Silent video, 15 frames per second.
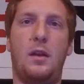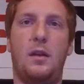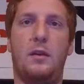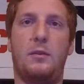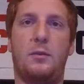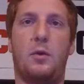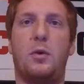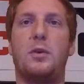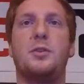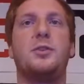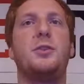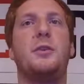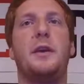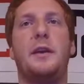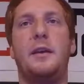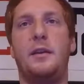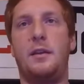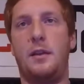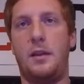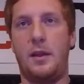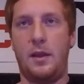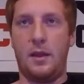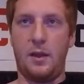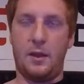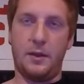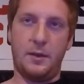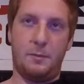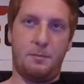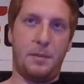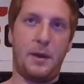Of course, you get
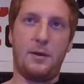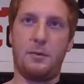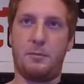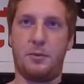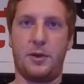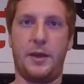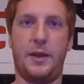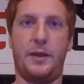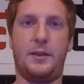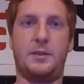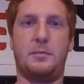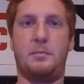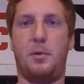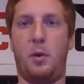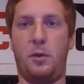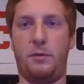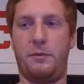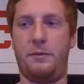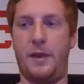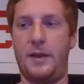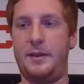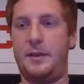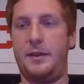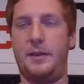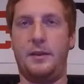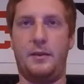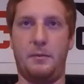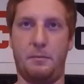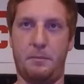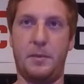better brakes, both vented,